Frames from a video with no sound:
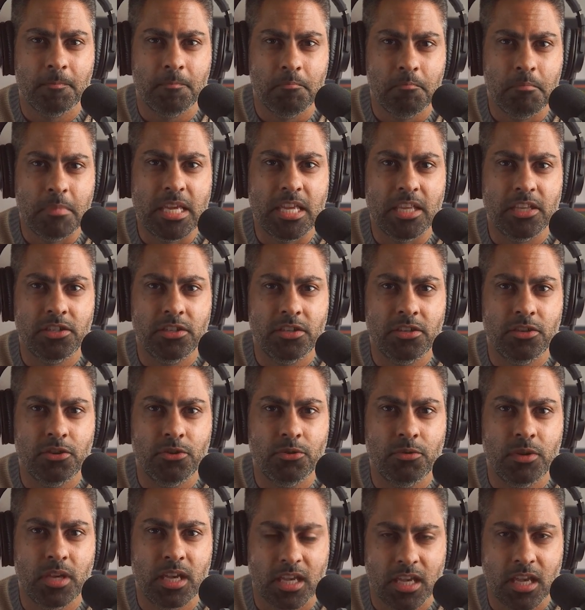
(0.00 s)
mean to
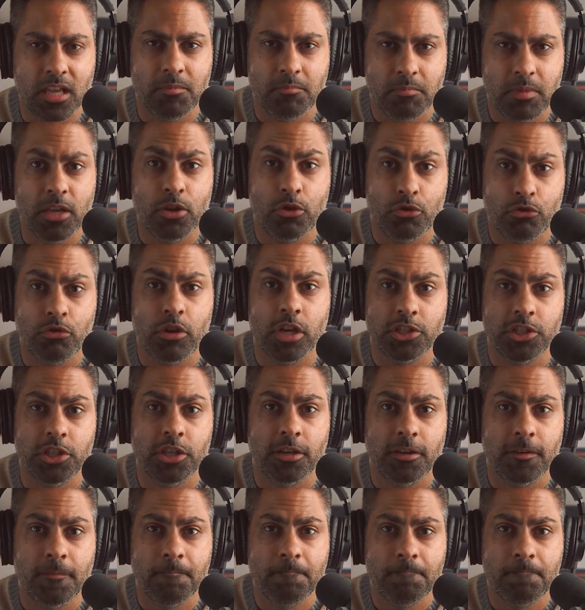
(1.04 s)
you, it can be crushing